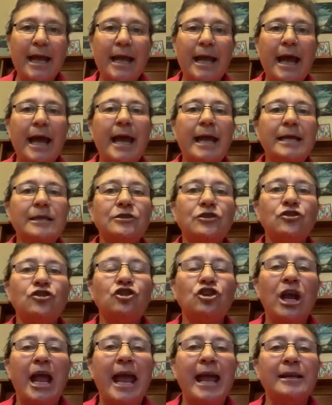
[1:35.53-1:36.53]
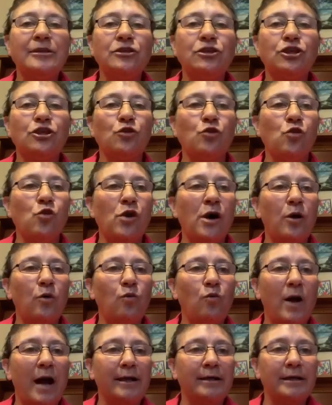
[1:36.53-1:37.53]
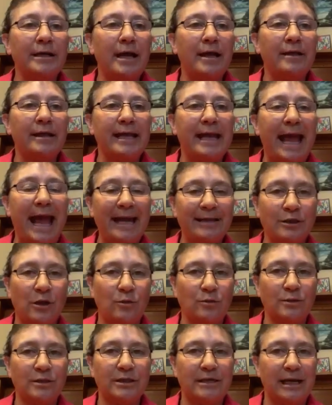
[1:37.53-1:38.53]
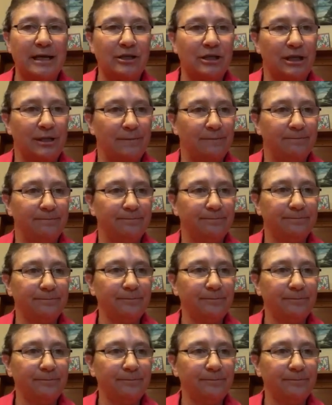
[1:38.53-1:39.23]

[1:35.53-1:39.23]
and Jan Shaw won the adult section.